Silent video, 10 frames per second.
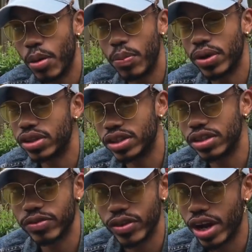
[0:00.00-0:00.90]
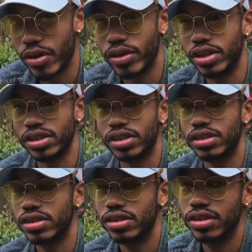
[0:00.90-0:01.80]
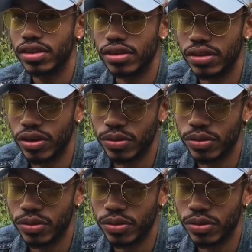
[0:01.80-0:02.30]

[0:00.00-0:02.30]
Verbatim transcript: a bunch of different areas, you